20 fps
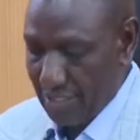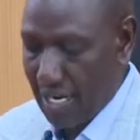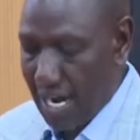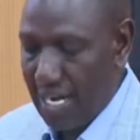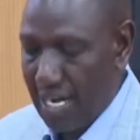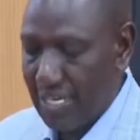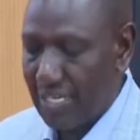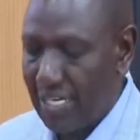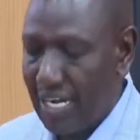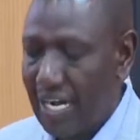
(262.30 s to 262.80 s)

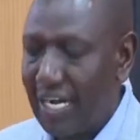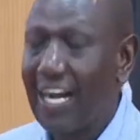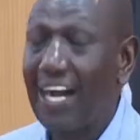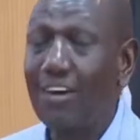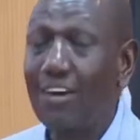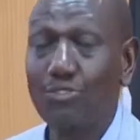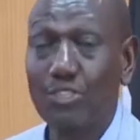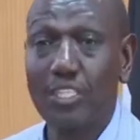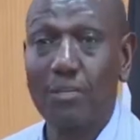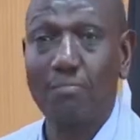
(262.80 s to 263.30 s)
and
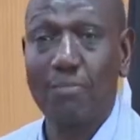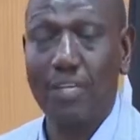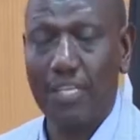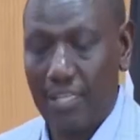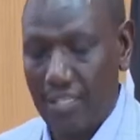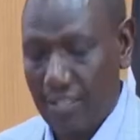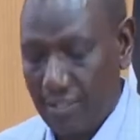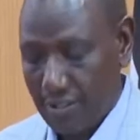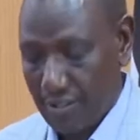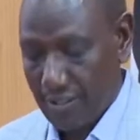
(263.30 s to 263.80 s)
accountably
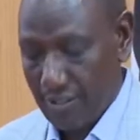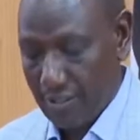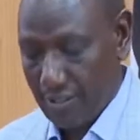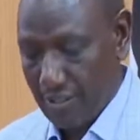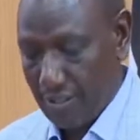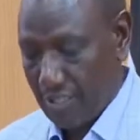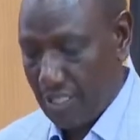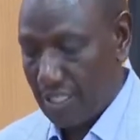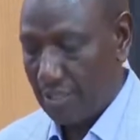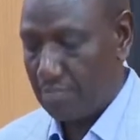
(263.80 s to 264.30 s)

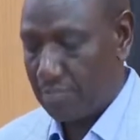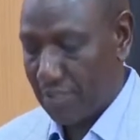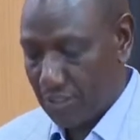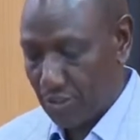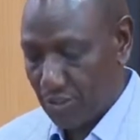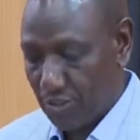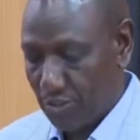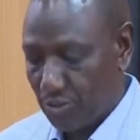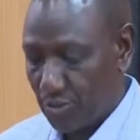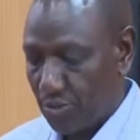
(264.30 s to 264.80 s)
in
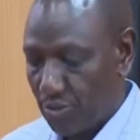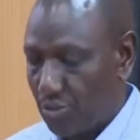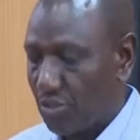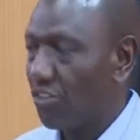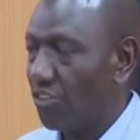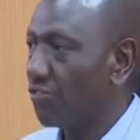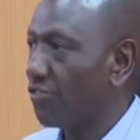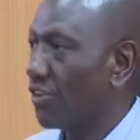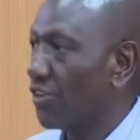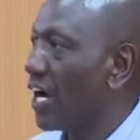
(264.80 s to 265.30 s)
pursuit
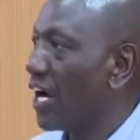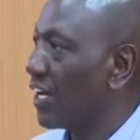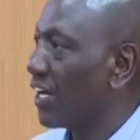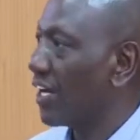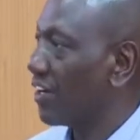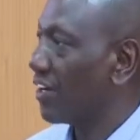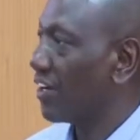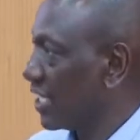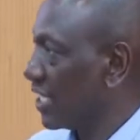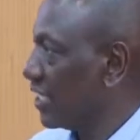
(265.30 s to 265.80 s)
of
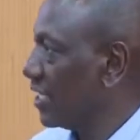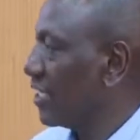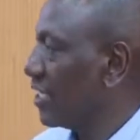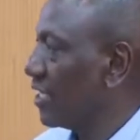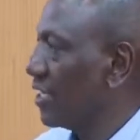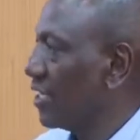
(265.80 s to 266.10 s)
agreed